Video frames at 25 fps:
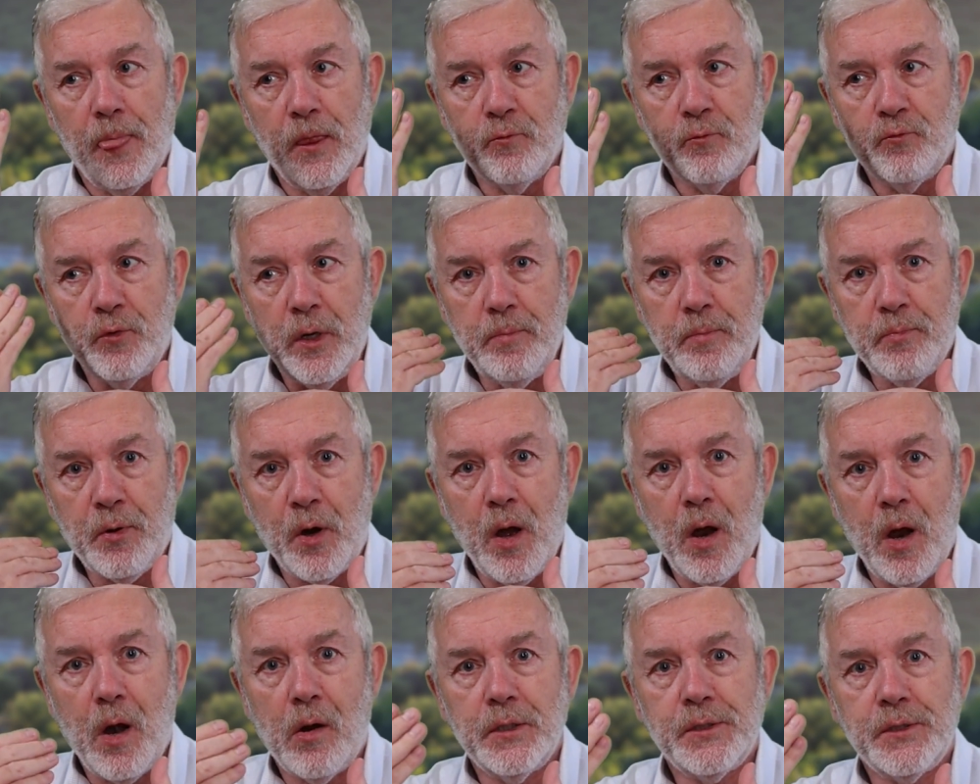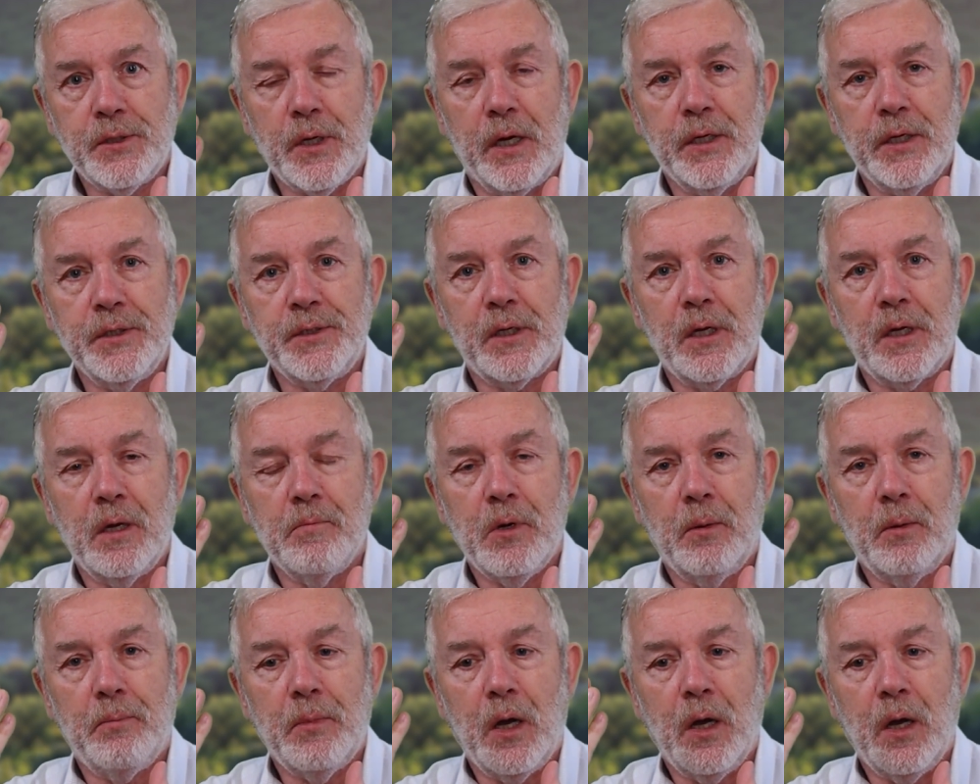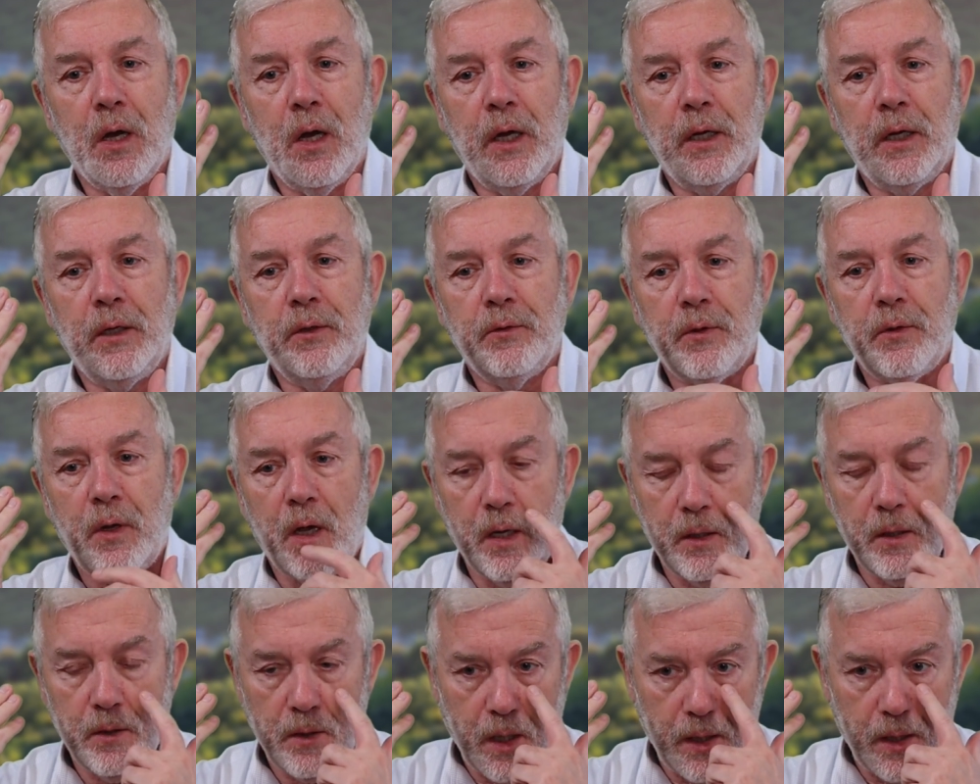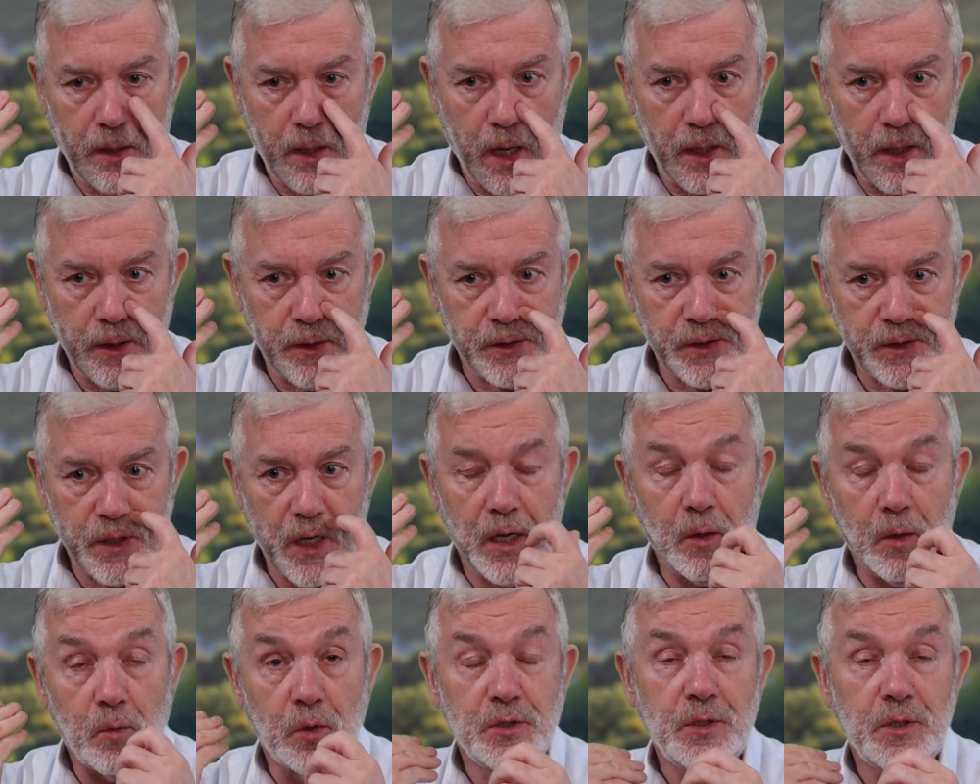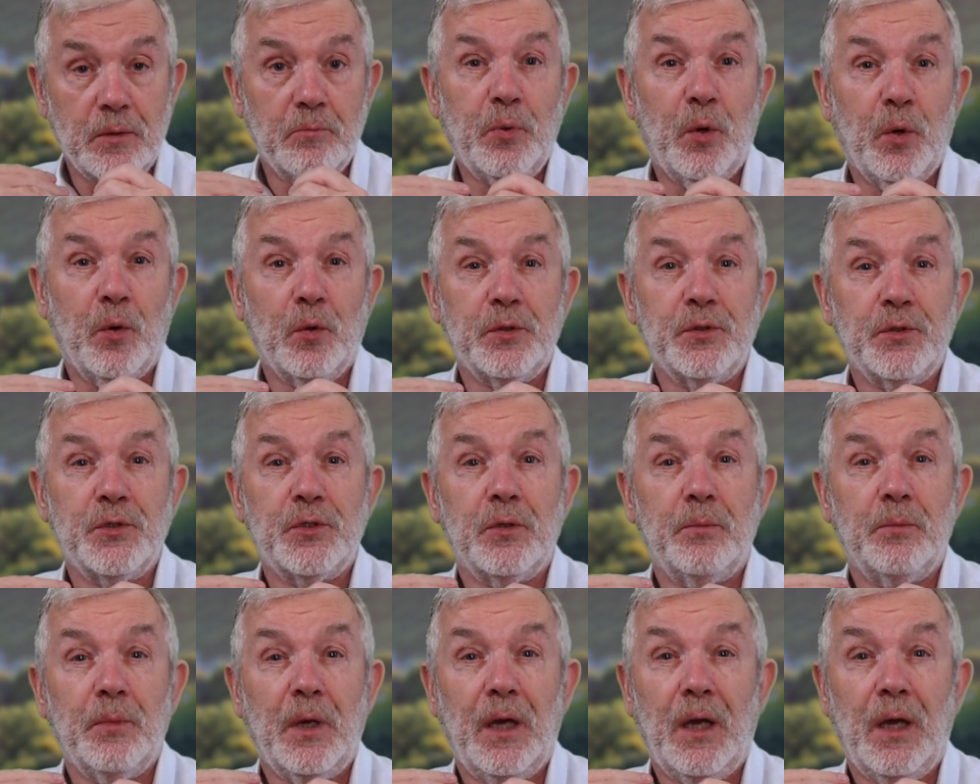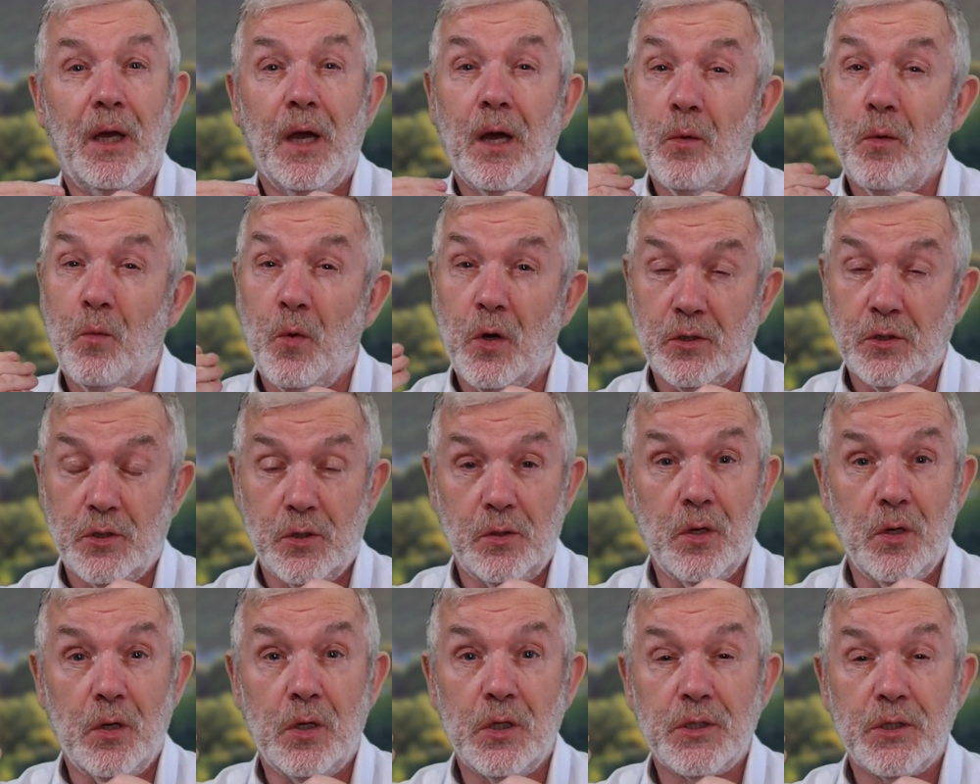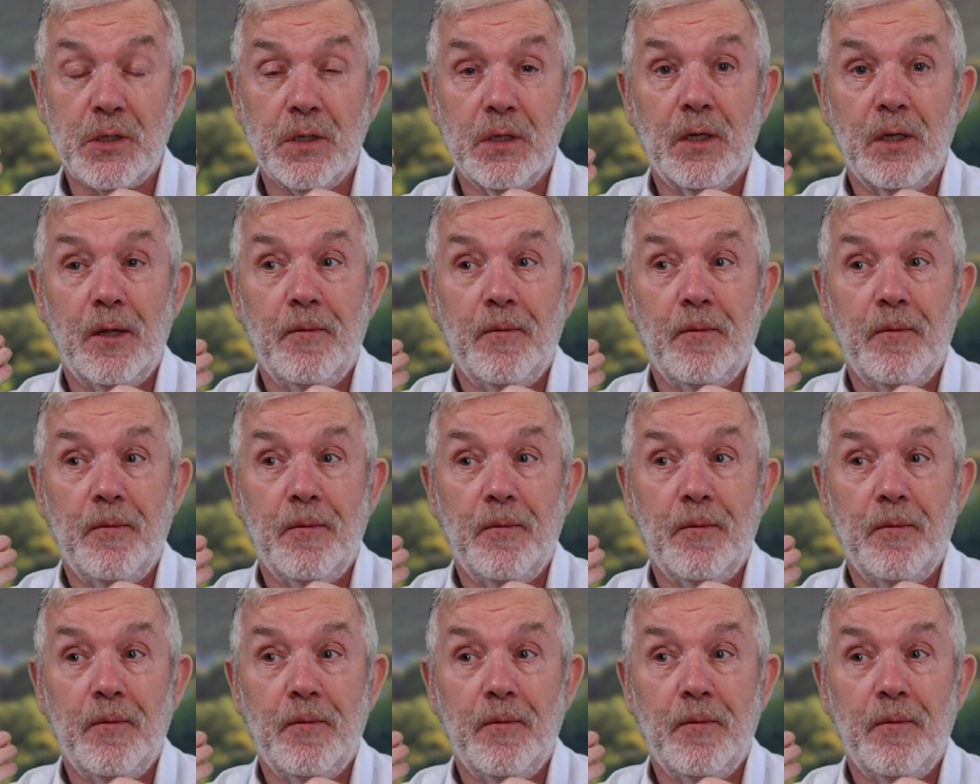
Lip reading: reprioritizing in my mind and understanding what's important to me and what's not.